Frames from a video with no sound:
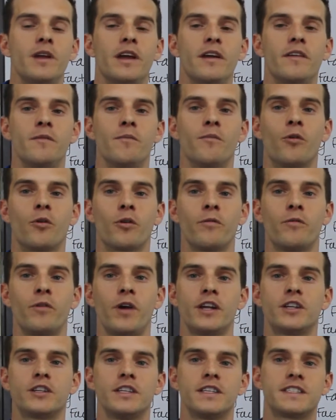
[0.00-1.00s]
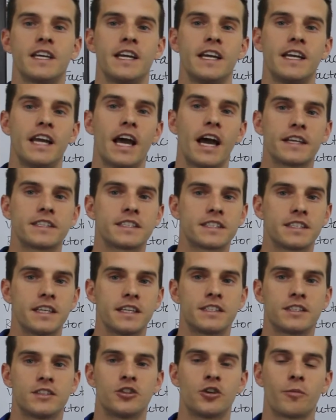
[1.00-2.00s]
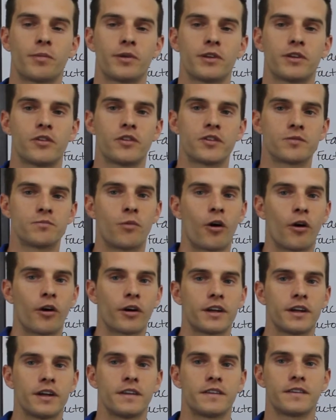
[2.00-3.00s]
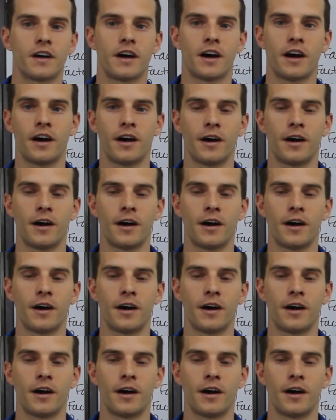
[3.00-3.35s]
me any motivation to say yes, let's jump into this market.